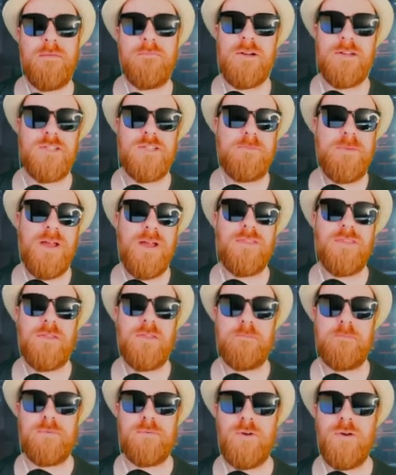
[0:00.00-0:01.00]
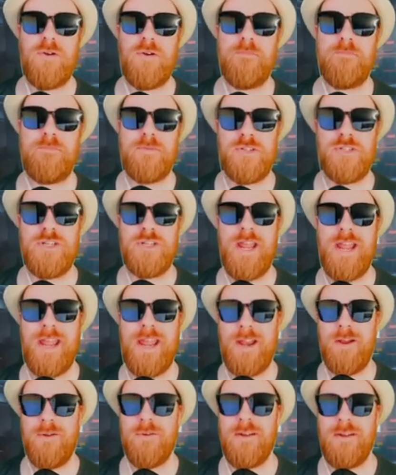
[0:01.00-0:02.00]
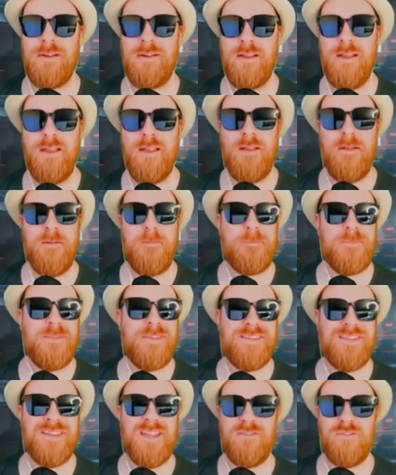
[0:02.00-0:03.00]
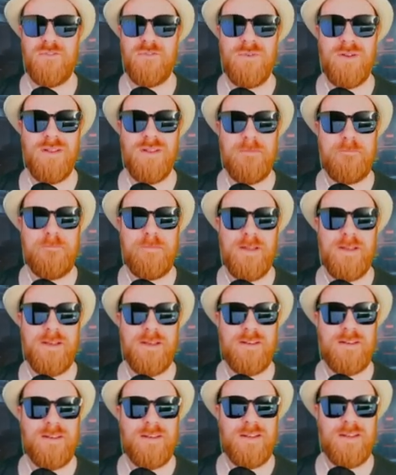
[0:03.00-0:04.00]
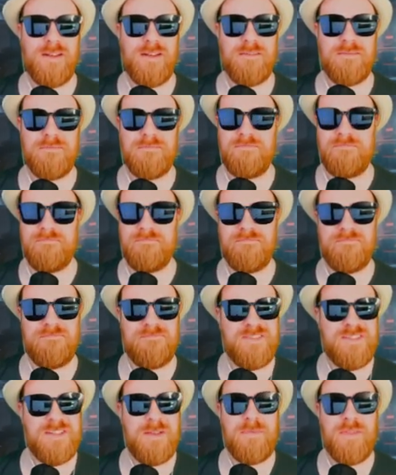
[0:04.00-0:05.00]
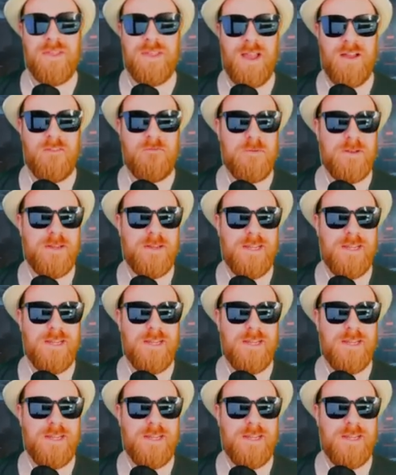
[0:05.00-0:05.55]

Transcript: much about the Prohibition era. It's never really been something I've been